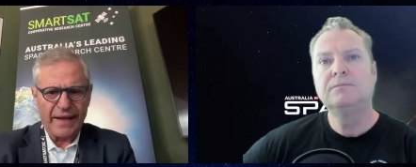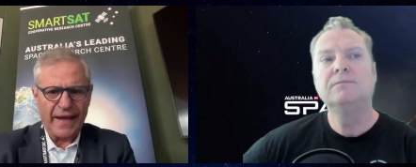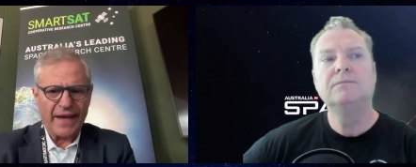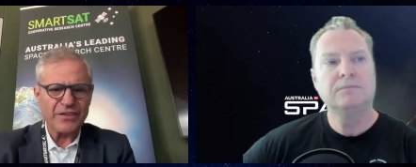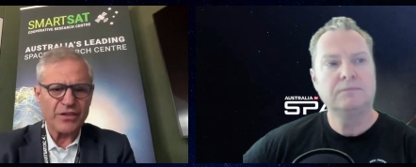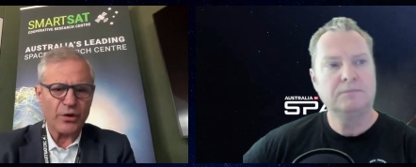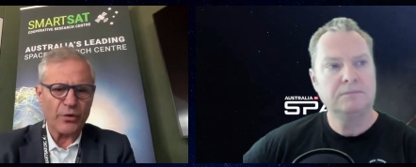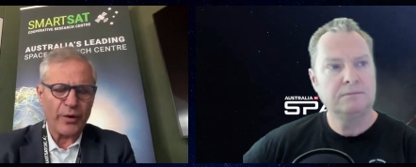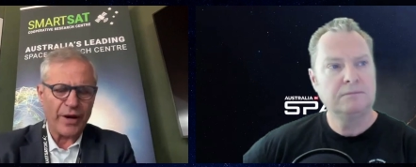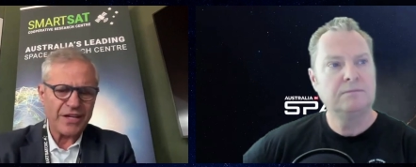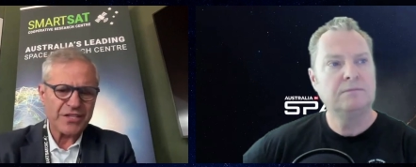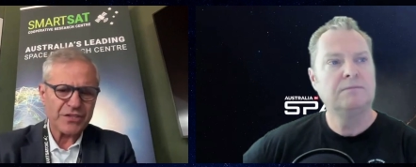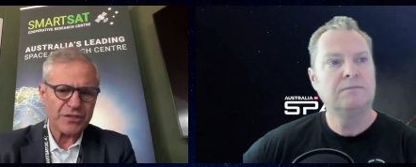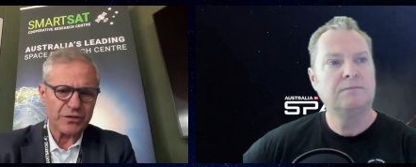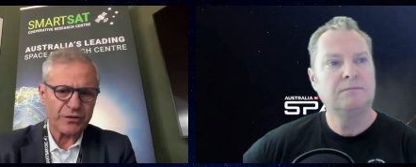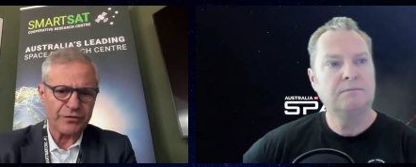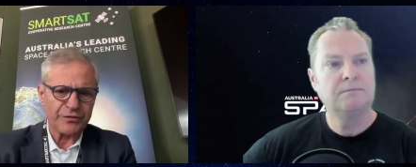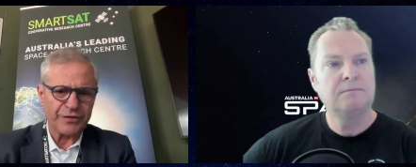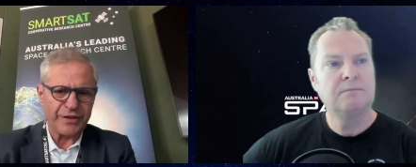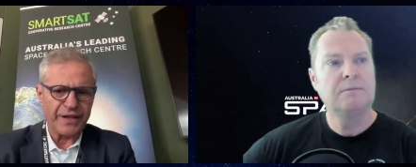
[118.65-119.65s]
Speaker 1: and the
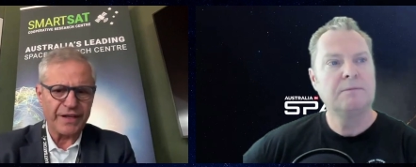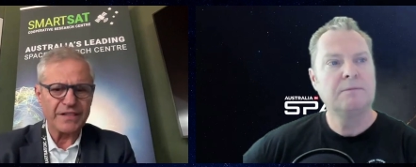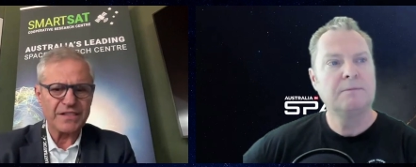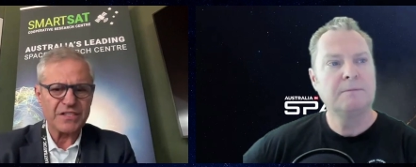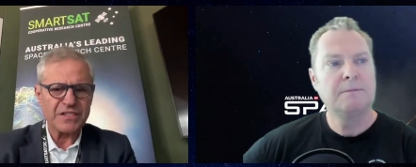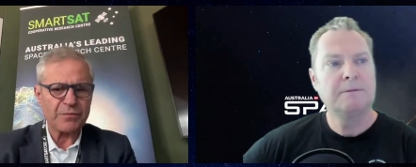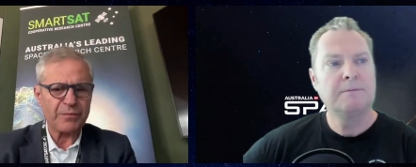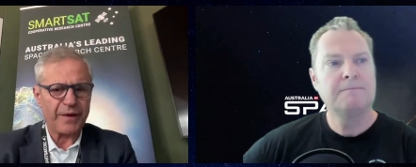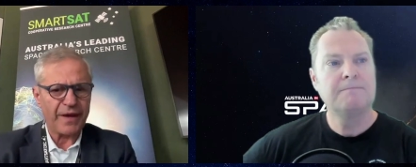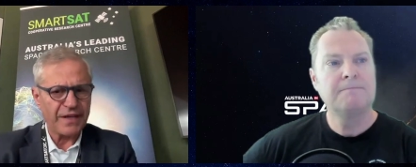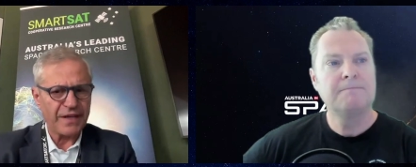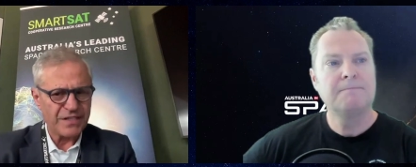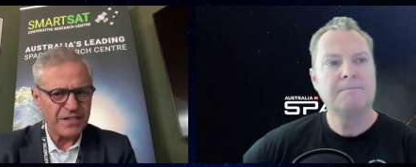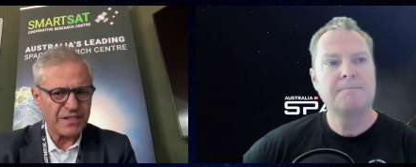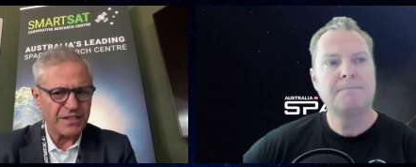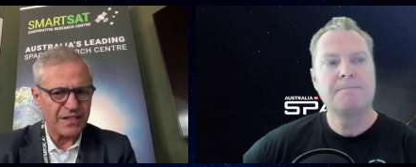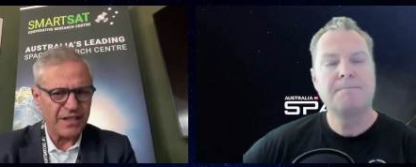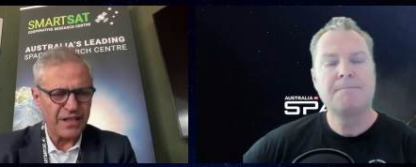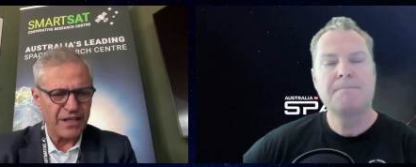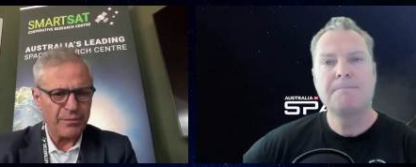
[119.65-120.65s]
rest of the In
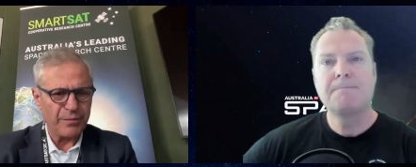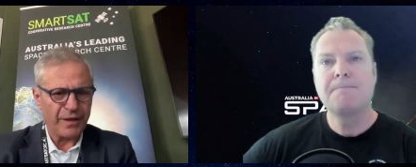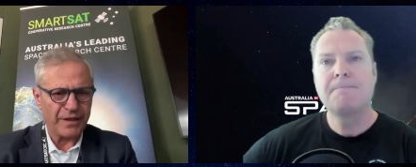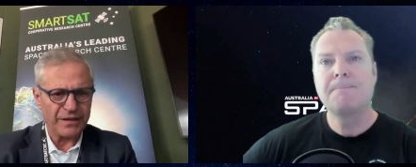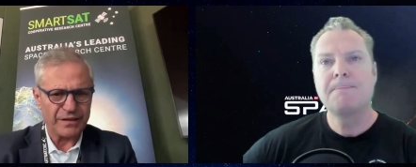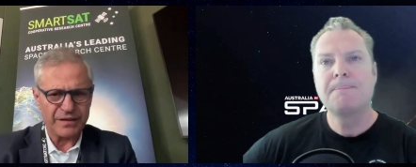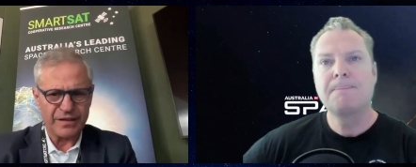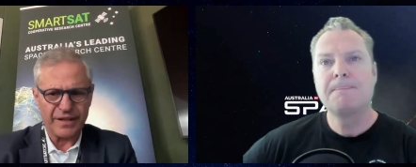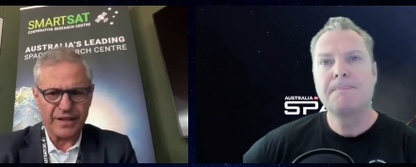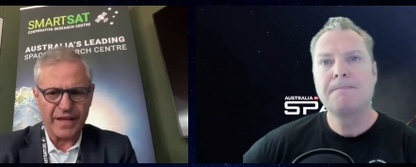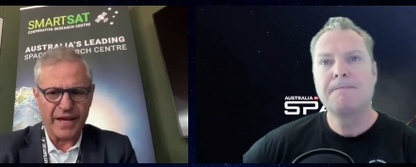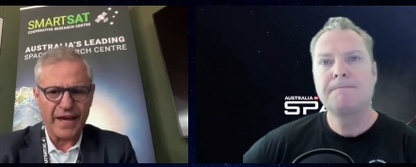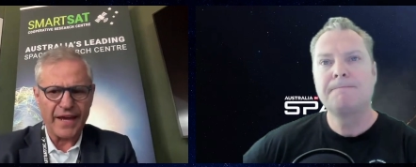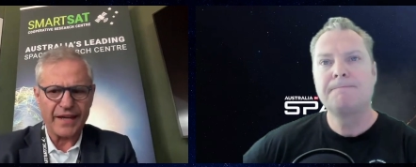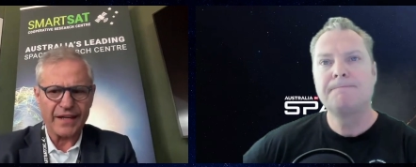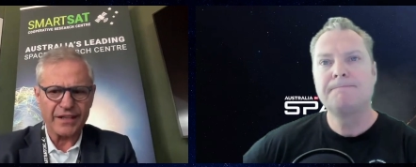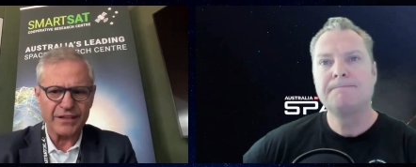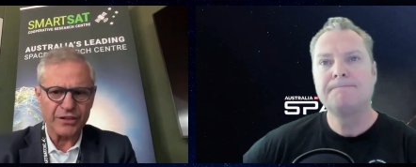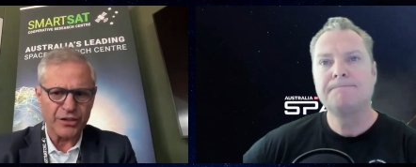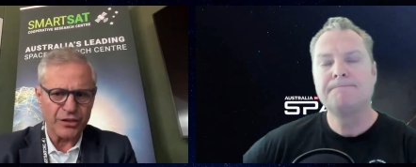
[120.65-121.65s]
Space team at the
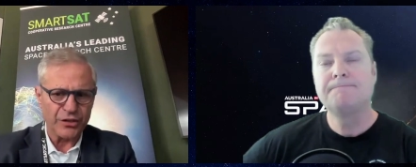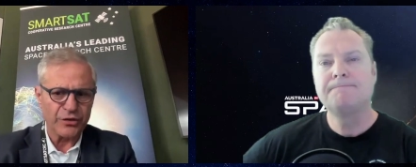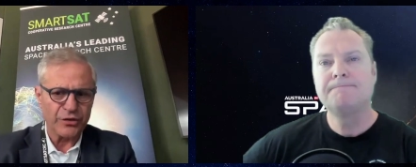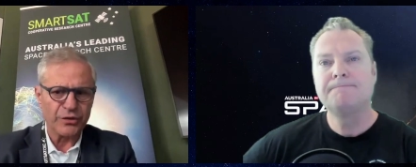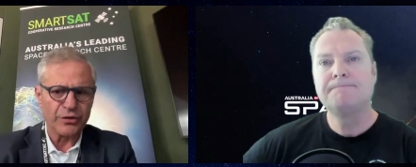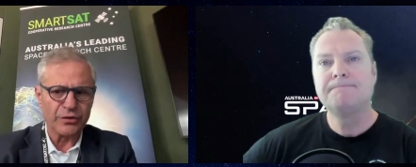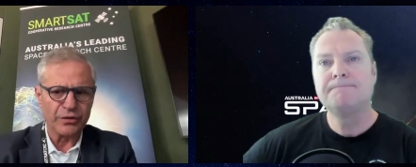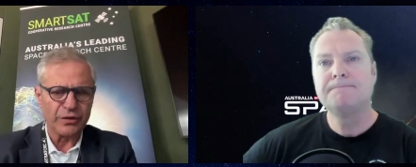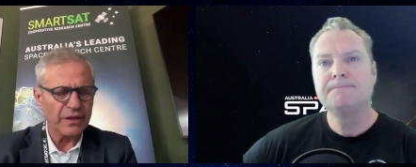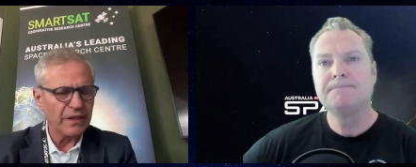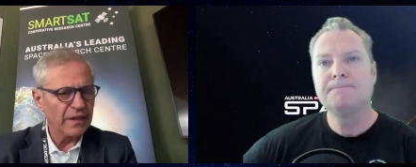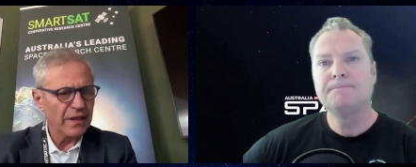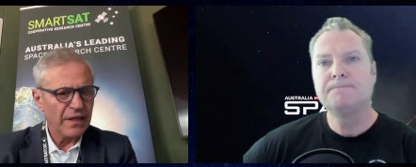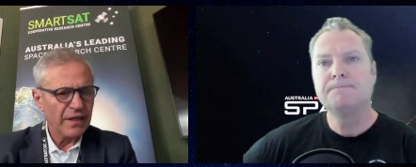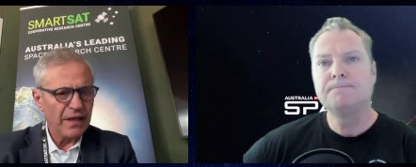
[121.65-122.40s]
ANU.